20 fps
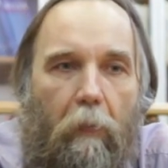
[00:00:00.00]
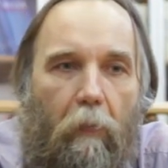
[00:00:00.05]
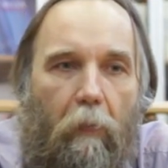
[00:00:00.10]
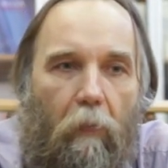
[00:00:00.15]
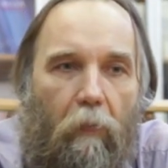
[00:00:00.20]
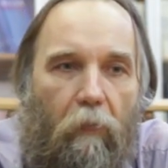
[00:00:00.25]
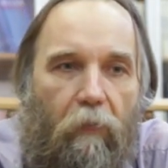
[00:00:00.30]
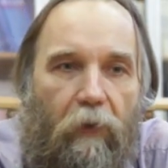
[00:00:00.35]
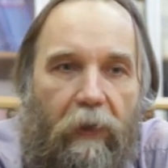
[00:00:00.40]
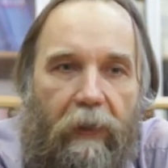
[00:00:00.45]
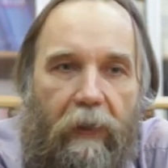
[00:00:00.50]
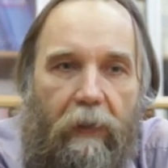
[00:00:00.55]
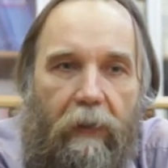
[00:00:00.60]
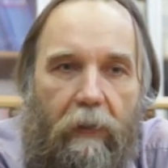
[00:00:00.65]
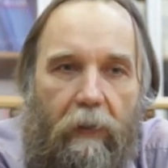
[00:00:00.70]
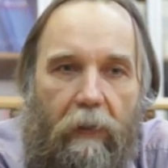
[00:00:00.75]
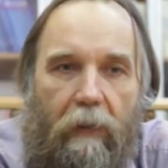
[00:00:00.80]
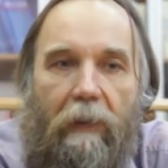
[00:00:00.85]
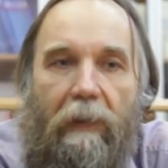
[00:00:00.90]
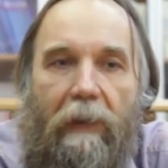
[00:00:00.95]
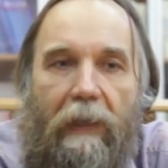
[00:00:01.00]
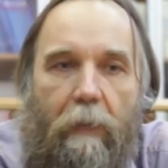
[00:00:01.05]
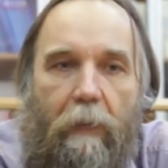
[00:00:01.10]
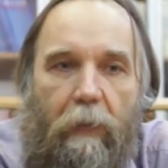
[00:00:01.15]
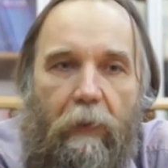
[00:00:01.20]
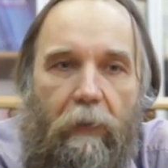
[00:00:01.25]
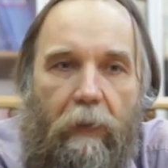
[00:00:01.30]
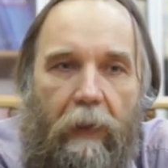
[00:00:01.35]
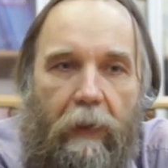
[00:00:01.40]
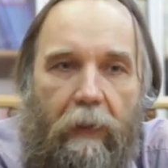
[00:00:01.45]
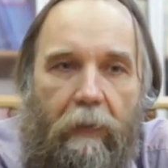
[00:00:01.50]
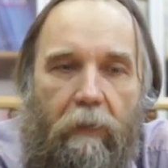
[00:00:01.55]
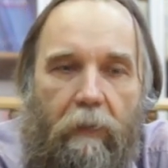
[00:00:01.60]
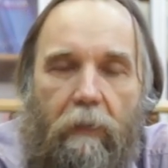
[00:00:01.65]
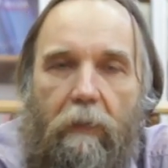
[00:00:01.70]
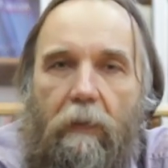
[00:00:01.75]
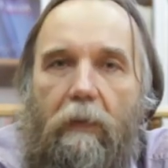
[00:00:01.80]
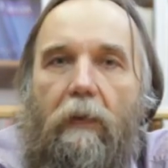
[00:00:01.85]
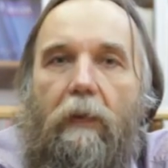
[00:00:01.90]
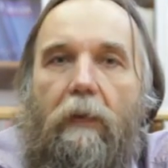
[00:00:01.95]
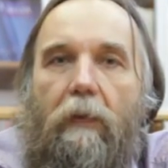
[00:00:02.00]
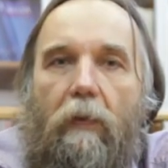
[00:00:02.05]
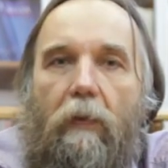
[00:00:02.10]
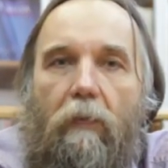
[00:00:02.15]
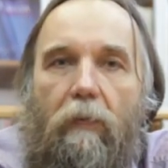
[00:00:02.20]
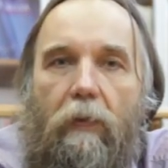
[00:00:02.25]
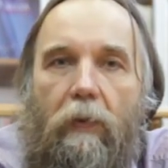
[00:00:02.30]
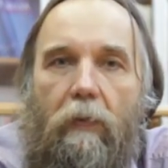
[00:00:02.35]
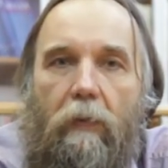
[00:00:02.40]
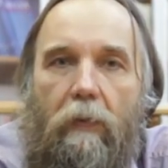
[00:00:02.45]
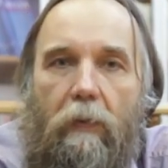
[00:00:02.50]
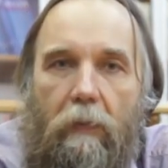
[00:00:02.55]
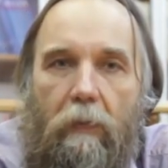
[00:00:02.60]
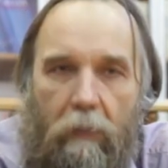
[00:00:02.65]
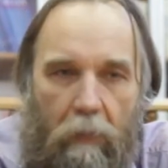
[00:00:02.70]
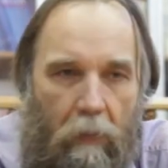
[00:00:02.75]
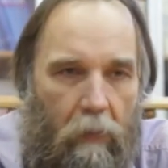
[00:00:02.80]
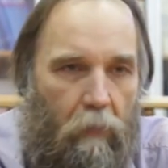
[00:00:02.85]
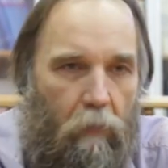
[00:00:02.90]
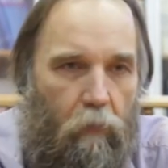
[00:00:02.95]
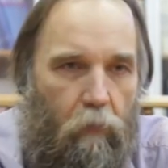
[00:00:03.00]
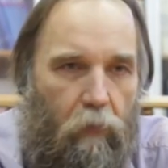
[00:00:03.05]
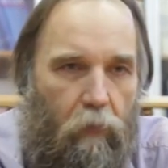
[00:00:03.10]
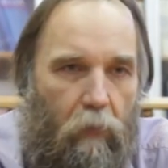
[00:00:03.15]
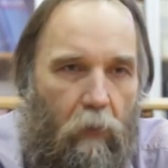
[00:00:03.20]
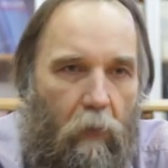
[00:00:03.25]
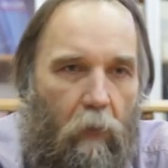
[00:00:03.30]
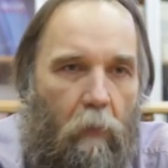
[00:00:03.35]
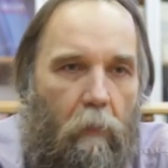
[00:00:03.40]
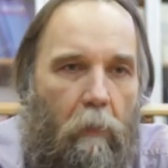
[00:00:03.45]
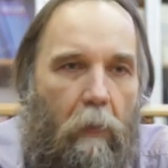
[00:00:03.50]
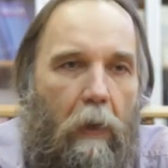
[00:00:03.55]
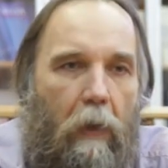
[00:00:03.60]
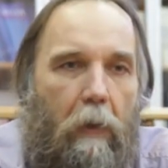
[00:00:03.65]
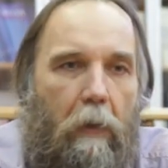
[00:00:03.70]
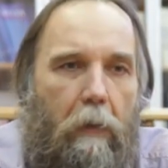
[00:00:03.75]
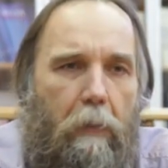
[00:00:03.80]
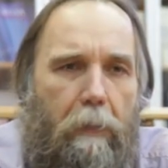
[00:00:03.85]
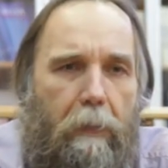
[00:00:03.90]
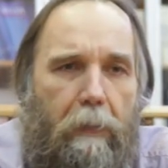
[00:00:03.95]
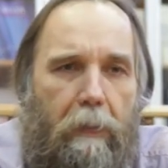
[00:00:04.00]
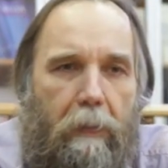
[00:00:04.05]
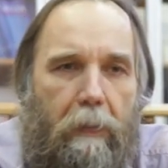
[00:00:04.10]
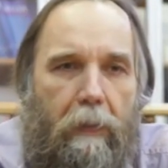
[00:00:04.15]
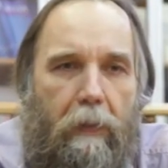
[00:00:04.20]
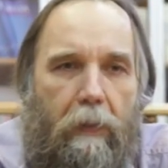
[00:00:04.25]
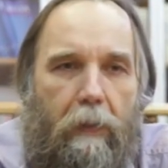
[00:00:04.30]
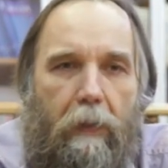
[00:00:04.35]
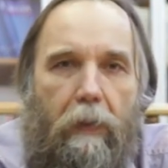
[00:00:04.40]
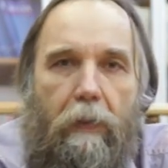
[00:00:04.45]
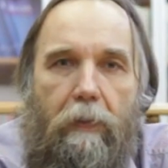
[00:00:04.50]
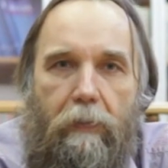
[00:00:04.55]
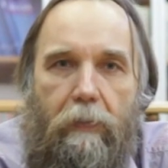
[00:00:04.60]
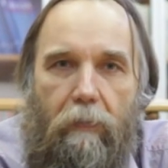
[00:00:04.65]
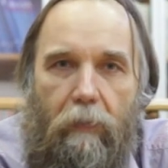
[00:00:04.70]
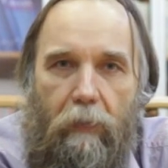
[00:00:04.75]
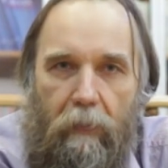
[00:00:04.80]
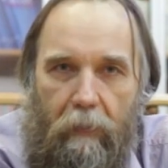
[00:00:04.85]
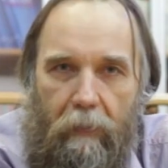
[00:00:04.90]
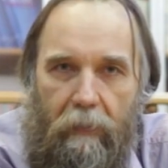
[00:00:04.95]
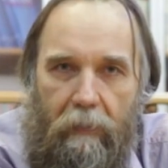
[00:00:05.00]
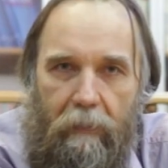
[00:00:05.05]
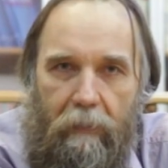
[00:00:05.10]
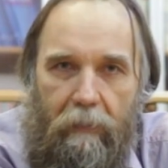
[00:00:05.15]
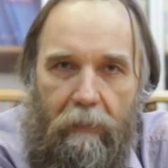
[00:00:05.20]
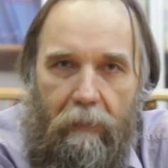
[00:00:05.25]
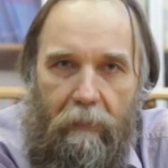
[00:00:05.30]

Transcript: free, liberate individual from the individual.